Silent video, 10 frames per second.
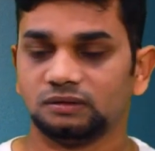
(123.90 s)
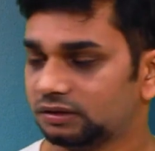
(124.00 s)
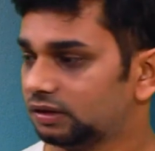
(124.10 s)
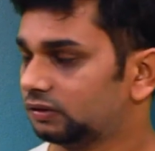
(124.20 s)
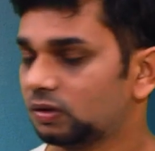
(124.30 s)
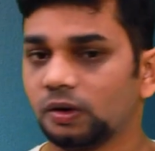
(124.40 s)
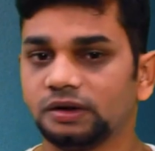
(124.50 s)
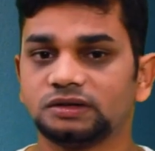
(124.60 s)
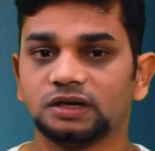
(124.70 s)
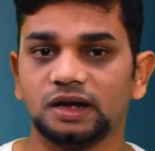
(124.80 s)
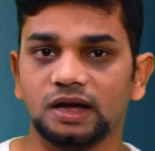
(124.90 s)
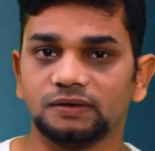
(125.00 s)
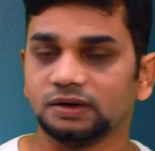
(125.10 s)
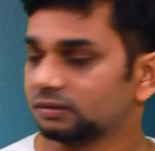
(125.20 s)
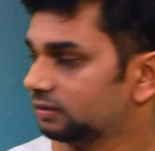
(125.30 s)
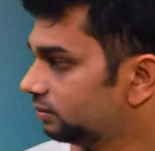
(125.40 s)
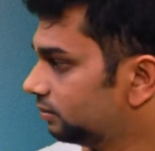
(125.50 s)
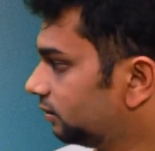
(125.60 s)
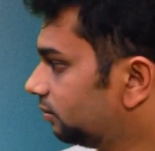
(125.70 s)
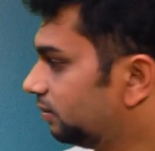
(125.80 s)
these coins are having
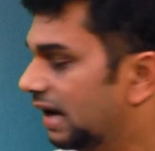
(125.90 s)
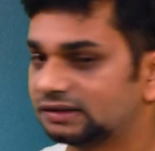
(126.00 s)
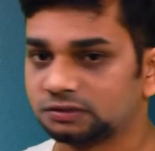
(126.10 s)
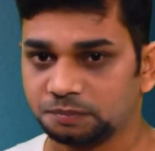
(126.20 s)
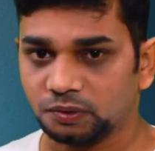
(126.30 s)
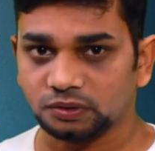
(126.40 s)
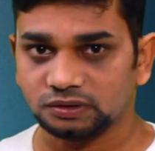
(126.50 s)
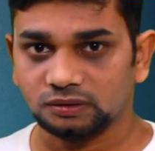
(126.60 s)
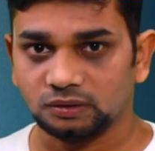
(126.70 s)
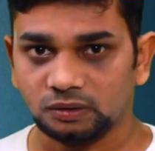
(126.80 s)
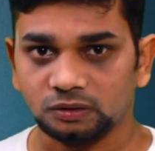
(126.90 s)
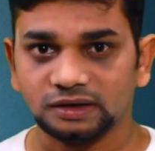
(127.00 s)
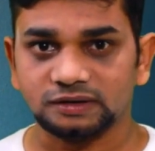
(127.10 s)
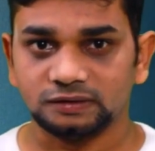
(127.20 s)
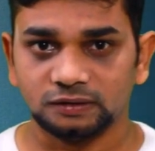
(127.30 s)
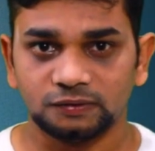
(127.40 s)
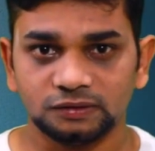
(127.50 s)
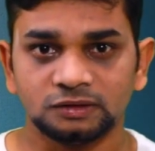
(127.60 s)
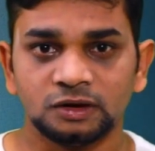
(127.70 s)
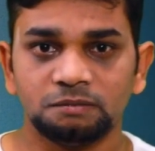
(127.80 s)
black spot on that
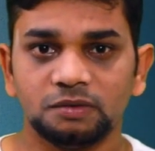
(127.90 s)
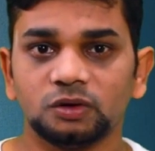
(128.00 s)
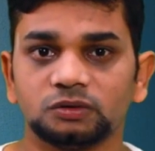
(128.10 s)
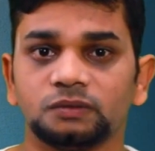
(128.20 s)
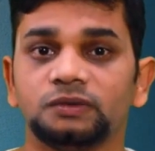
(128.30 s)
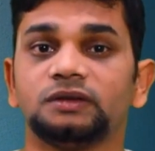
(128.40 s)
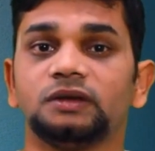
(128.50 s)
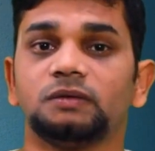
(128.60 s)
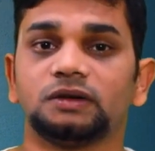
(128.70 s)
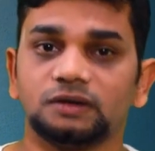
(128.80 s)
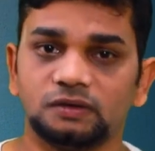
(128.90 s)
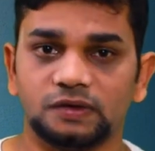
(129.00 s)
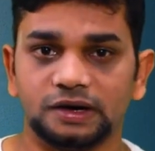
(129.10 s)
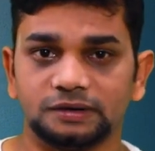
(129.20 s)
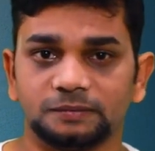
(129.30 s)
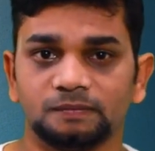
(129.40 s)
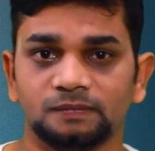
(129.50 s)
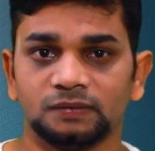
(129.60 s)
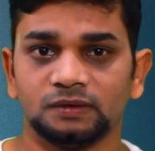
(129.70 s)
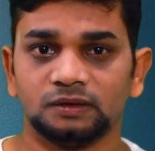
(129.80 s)
surface because of the silver sulfide.
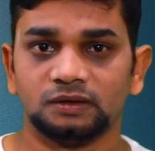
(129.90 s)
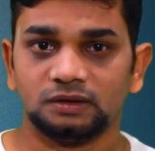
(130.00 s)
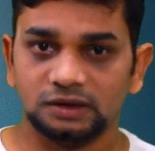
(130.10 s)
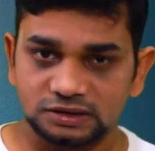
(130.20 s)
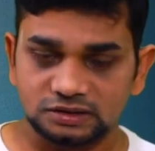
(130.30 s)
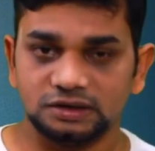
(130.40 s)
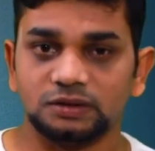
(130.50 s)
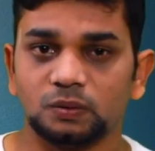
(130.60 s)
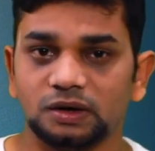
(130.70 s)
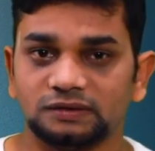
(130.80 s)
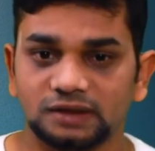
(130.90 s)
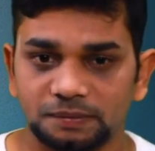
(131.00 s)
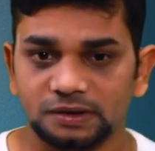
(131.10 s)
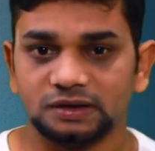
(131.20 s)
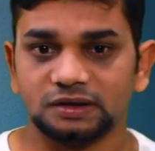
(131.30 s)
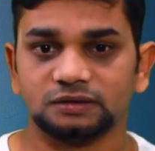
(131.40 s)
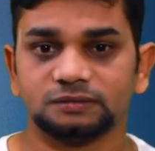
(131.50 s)
Let's see what is happening here.